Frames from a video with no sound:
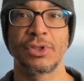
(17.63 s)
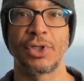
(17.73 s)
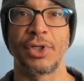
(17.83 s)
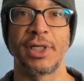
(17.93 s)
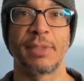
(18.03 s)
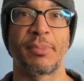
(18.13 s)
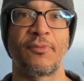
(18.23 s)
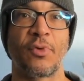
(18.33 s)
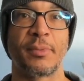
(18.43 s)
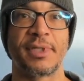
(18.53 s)
you need to
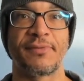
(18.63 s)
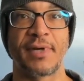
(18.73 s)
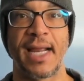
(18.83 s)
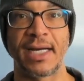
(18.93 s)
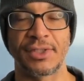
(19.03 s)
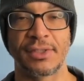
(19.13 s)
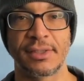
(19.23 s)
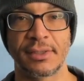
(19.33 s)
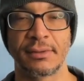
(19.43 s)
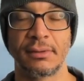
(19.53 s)
perform different actions.